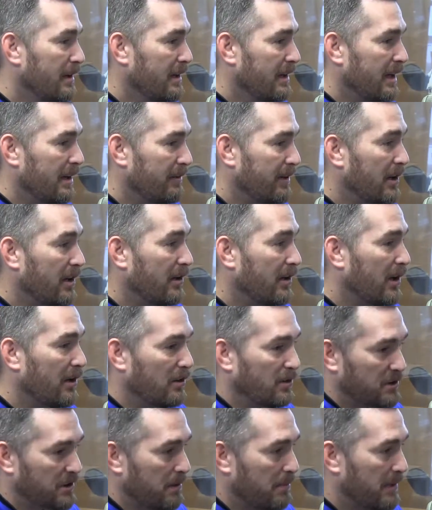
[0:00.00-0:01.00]
if you don't know
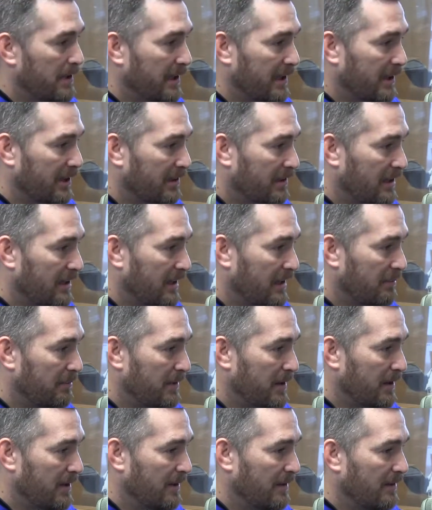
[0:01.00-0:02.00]
who's committing a crime,
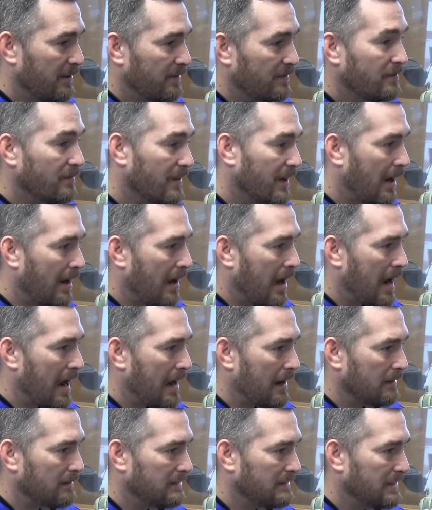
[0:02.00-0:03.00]
then
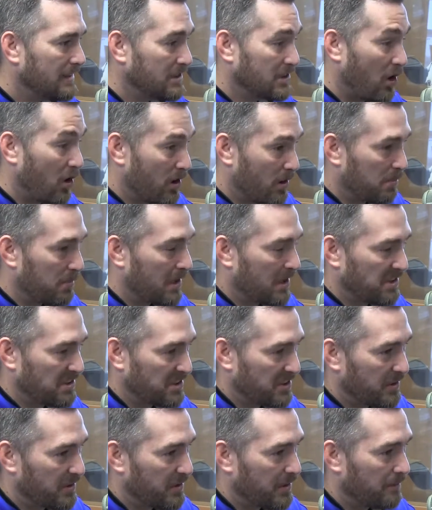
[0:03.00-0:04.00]
it's hard to
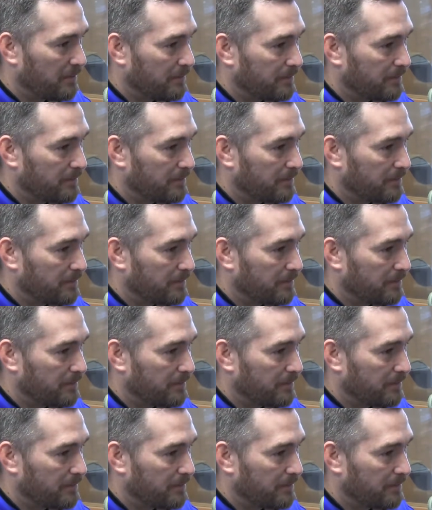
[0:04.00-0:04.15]
prosecute them.